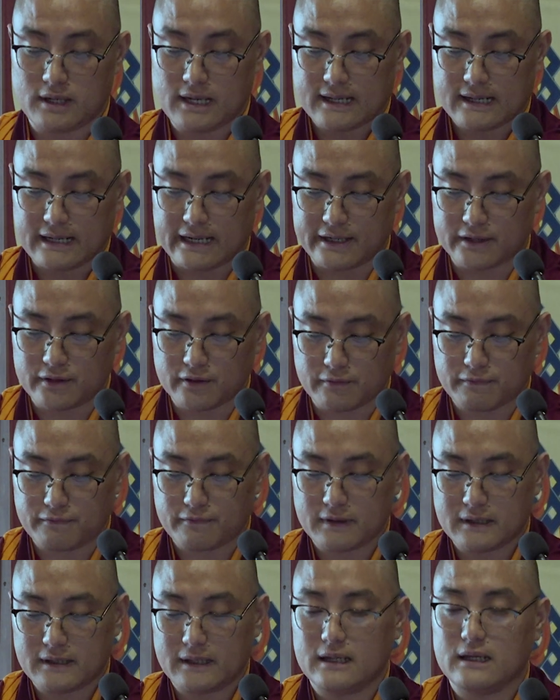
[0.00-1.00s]
kind
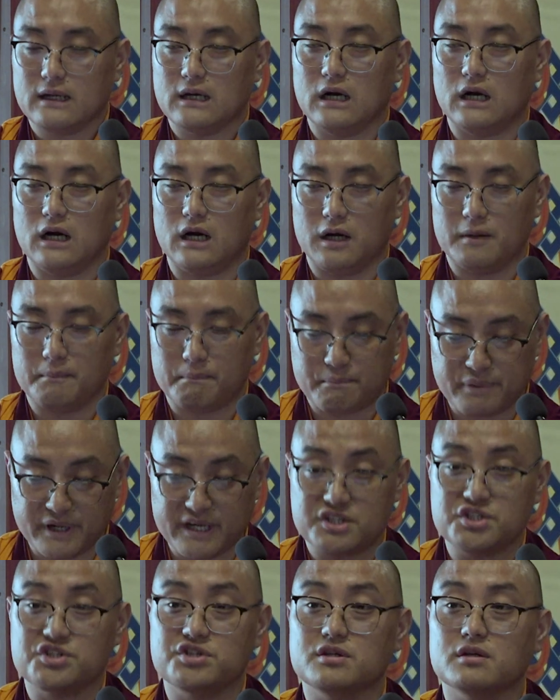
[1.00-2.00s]
of
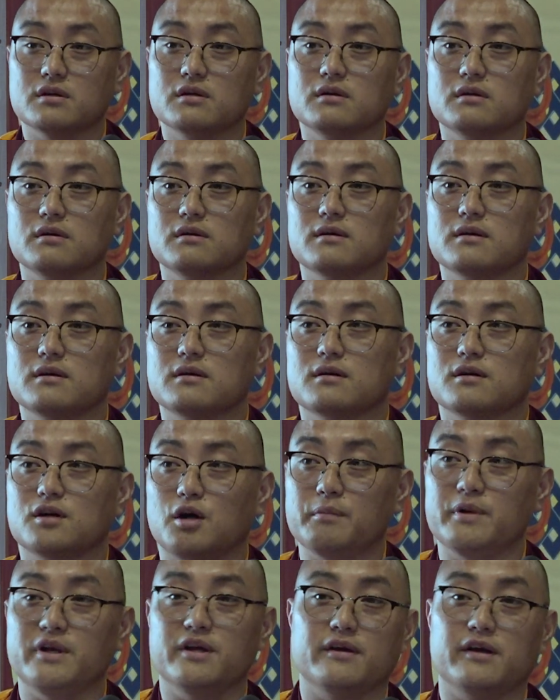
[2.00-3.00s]
bridge
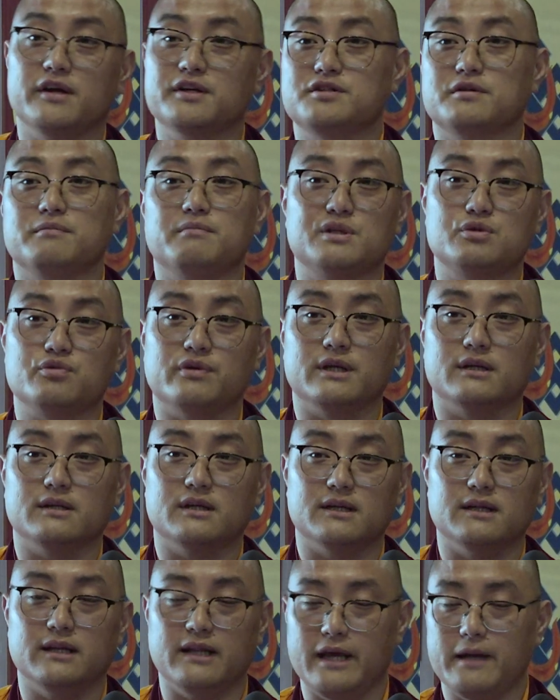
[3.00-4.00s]
communicating between
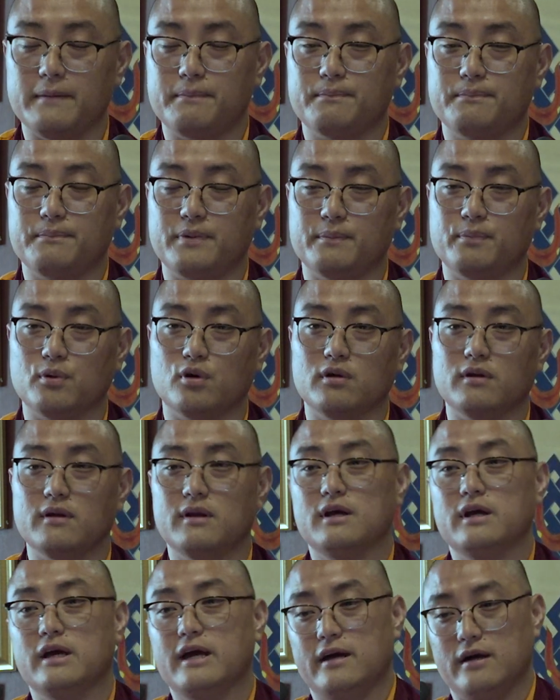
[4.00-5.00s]
the lay people
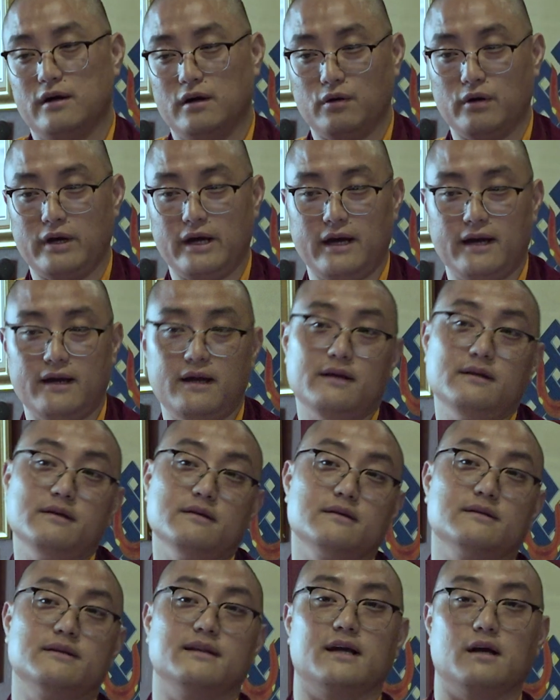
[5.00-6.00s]

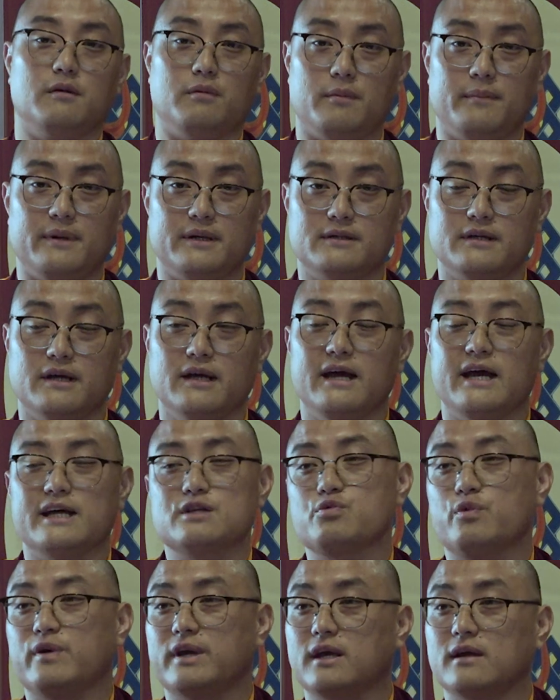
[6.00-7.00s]
and the government,
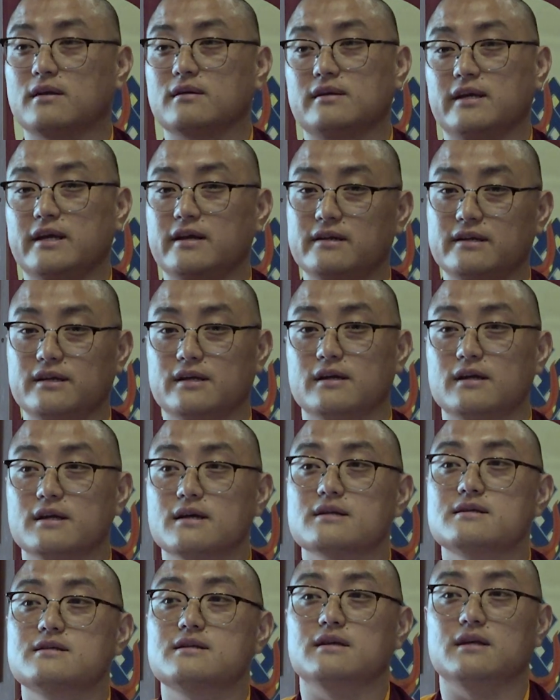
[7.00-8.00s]
as we can clearly
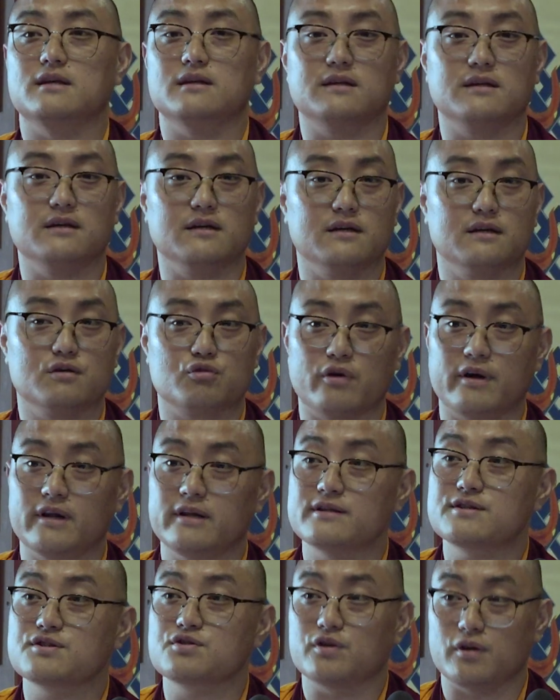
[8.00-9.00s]
see in the royal
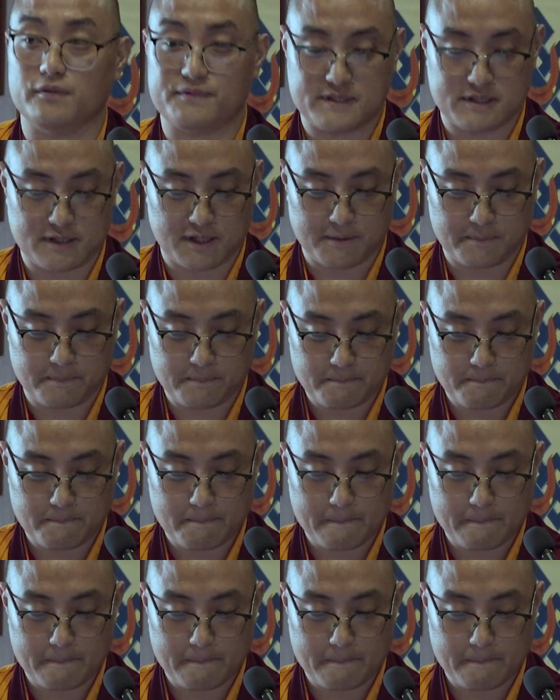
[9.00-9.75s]
history of Sikkim.